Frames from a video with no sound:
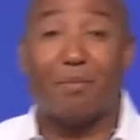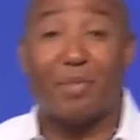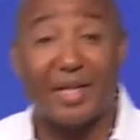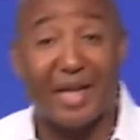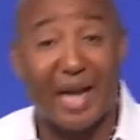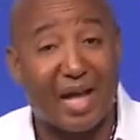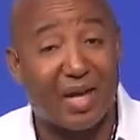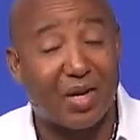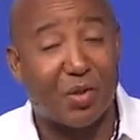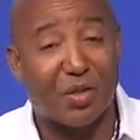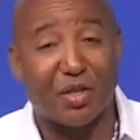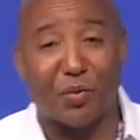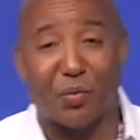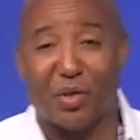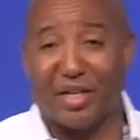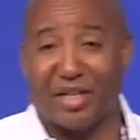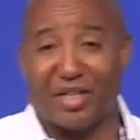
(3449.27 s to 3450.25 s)
But not
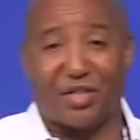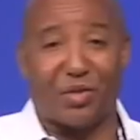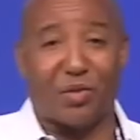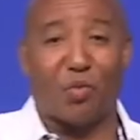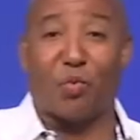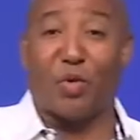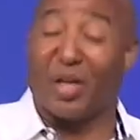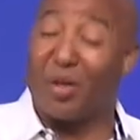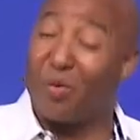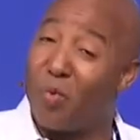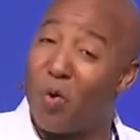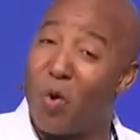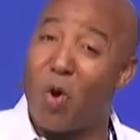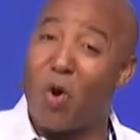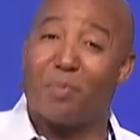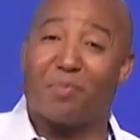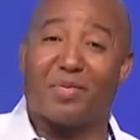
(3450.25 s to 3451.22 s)
only would it
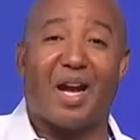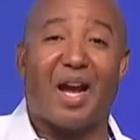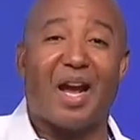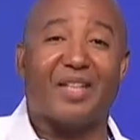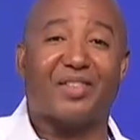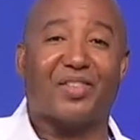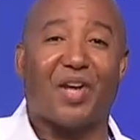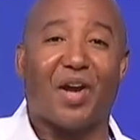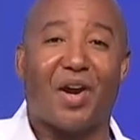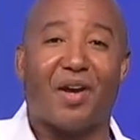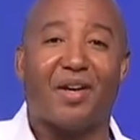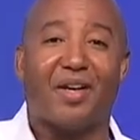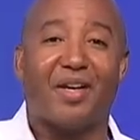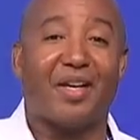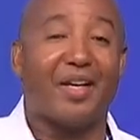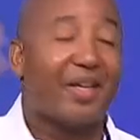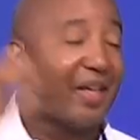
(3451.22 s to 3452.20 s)
warm God's heart,
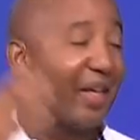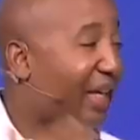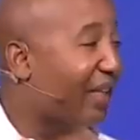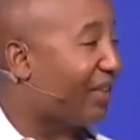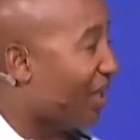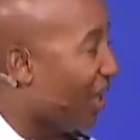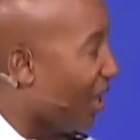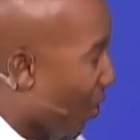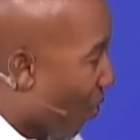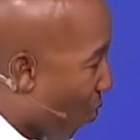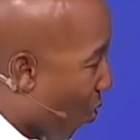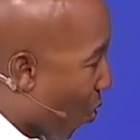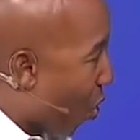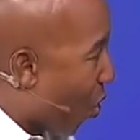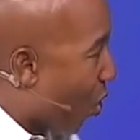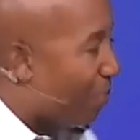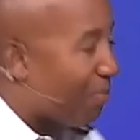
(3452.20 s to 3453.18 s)
it's going to
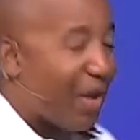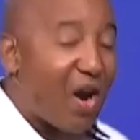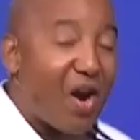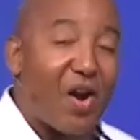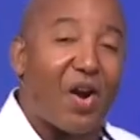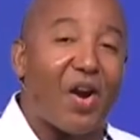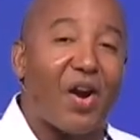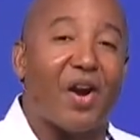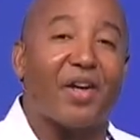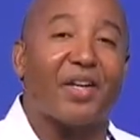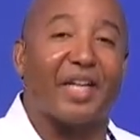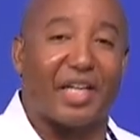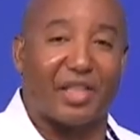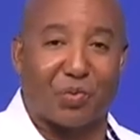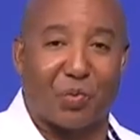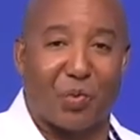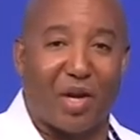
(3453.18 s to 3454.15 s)
warm our heart
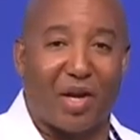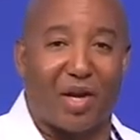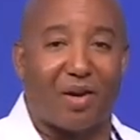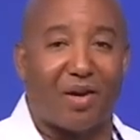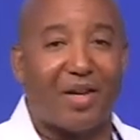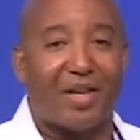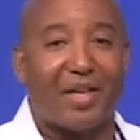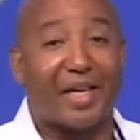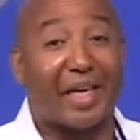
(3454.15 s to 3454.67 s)
as well.